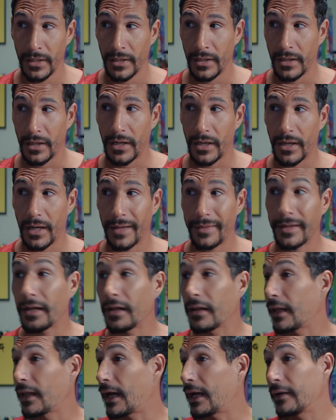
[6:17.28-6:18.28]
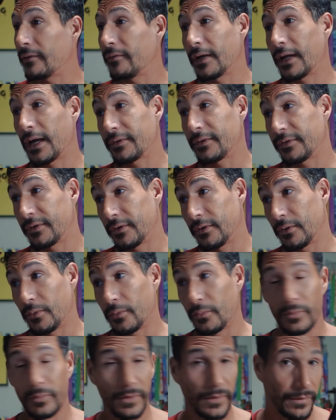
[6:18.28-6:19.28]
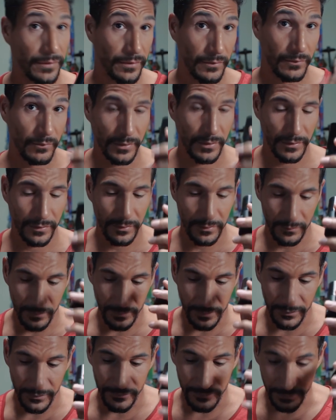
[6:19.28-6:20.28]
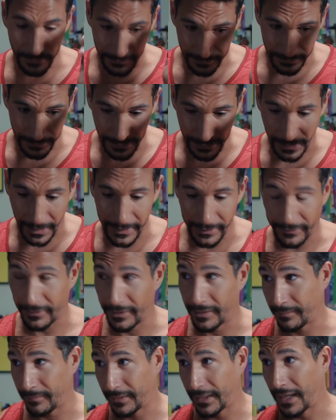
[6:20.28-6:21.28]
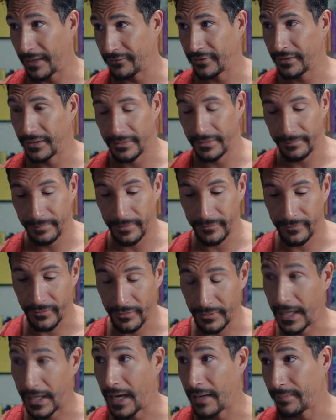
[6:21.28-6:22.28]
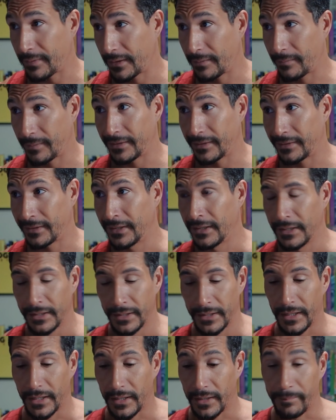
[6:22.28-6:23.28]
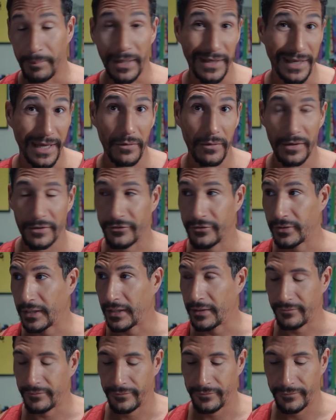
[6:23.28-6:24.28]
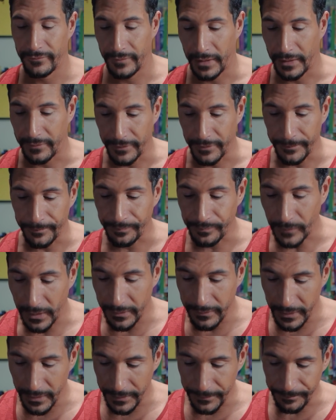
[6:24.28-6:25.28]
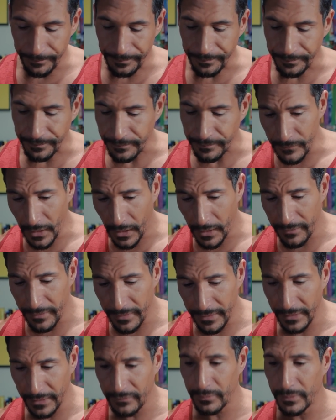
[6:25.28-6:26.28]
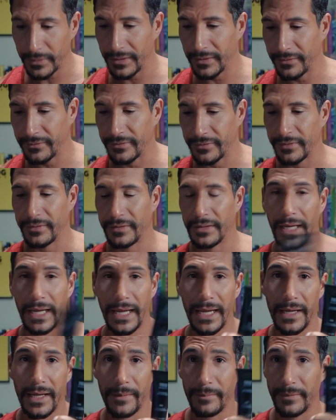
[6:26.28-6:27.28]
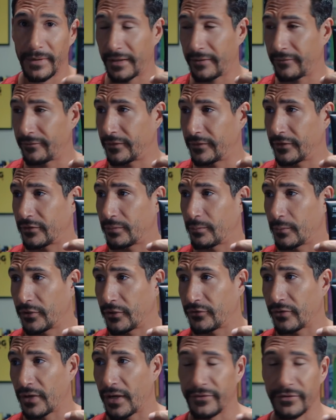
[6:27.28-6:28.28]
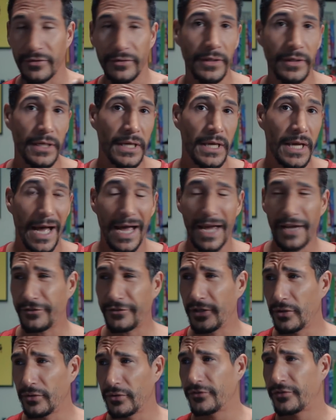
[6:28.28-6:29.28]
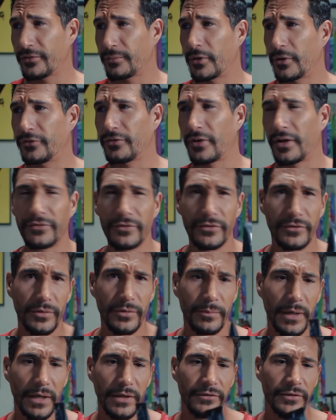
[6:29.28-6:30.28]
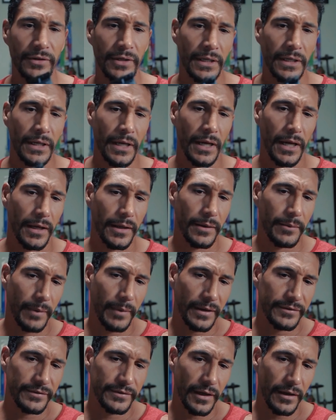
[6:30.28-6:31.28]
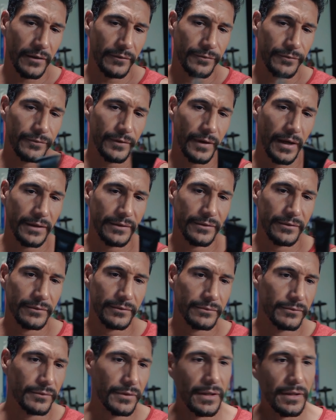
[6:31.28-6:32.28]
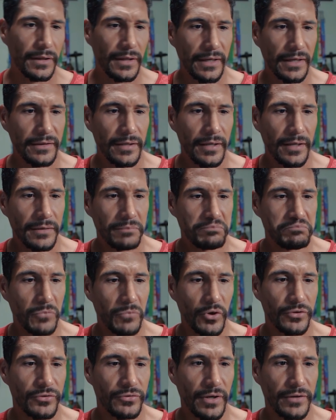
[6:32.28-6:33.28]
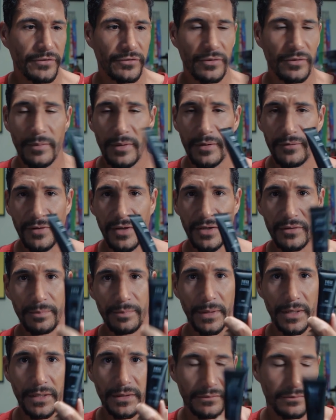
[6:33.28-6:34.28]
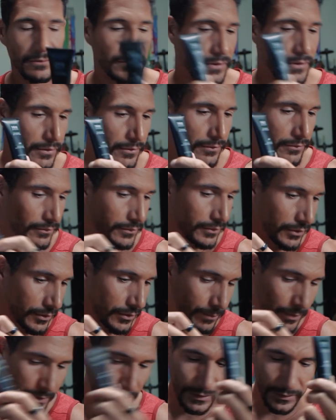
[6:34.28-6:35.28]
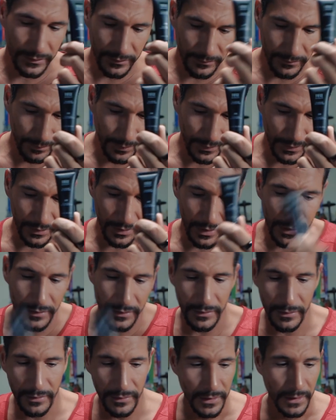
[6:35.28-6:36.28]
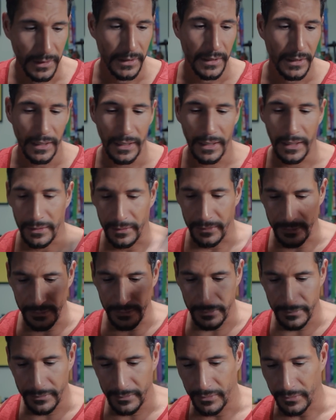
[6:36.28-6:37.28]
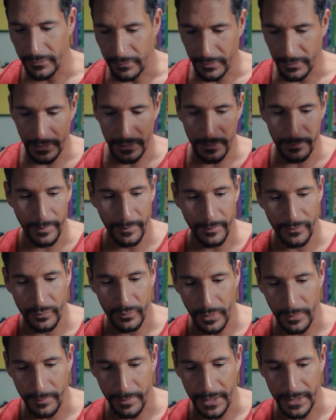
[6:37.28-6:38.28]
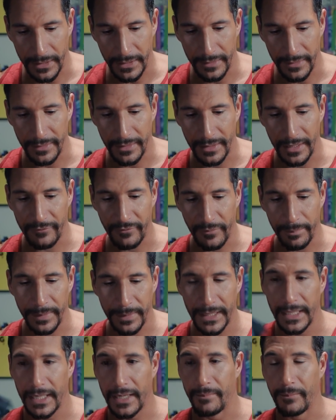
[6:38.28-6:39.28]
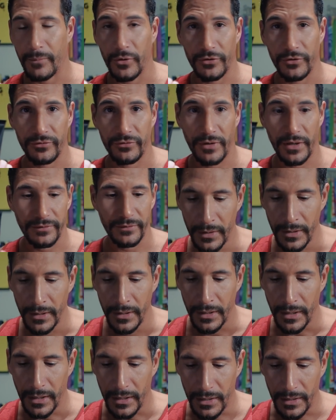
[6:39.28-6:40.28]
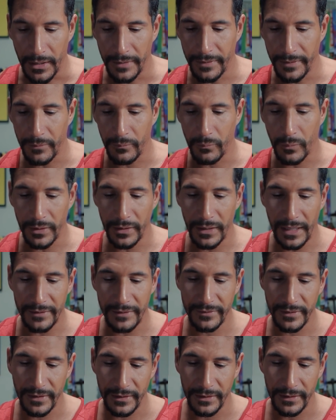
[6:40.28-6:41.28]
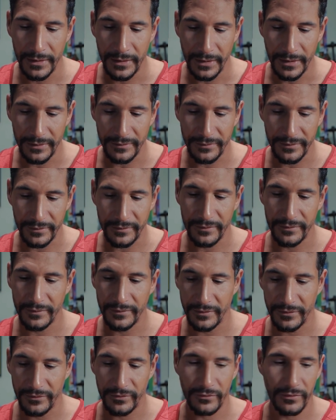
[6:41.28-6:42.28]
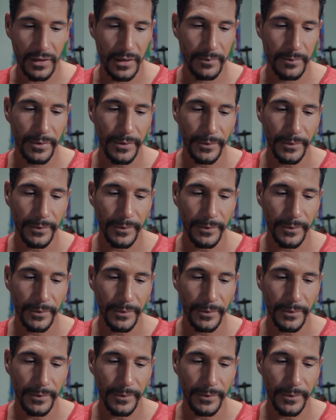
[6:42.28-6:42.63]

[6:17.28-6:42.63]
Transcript: Uh, I think a lot of it has to do with with with using an eye cream, catching it before it happened. I mean, uh, by now I should have have it, and then uh, the next one is the AM. They have this moisturizer. I actually don't use the moisturizer too much uh, myself. I don't really like moisturizers on my face, but you know you can put it put it on, and you know a lot of people swear by it. And then they have a PM moisturizer. Uh, and then one last thing is this this scrub